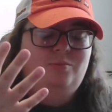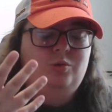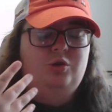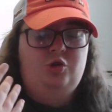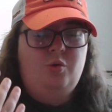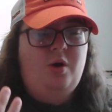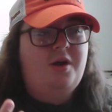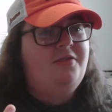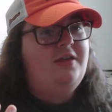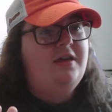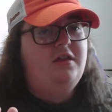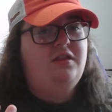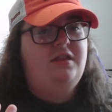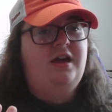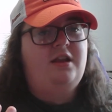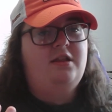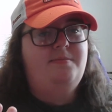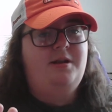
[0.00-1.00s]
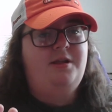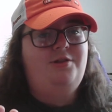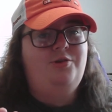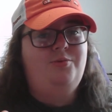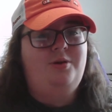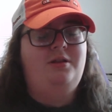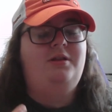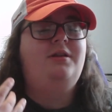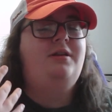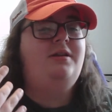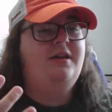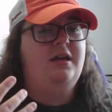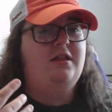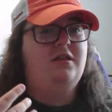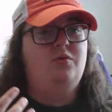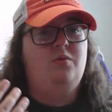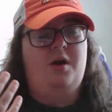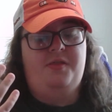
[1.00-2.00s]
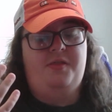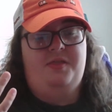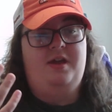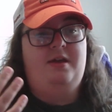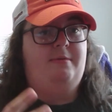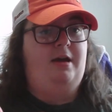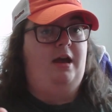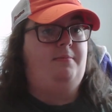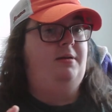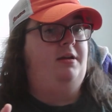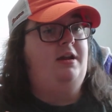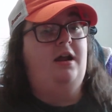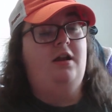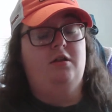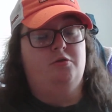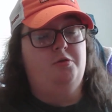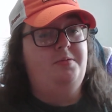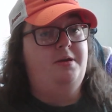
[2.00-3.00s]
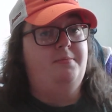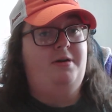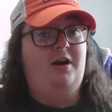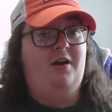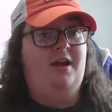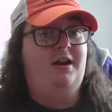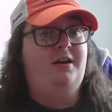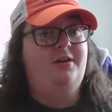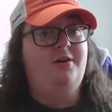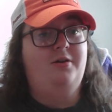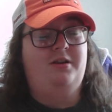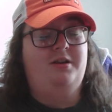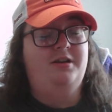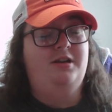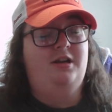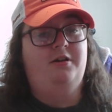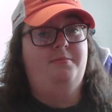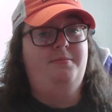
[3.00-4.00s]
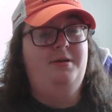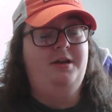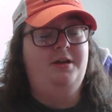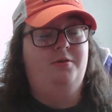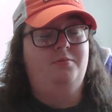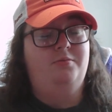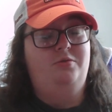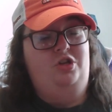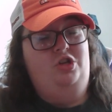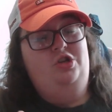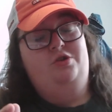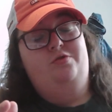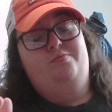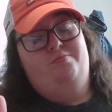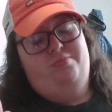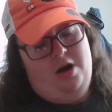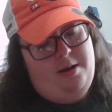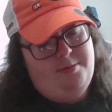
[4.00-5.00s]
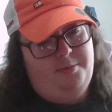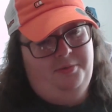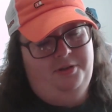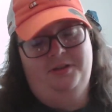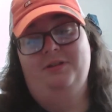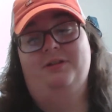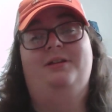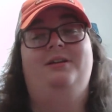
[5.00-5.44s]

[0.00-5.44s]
Do I think Seattle's better than New England? Yes. Do I think Mike McDonald will be a better head coach than Jared Mayo? Probably.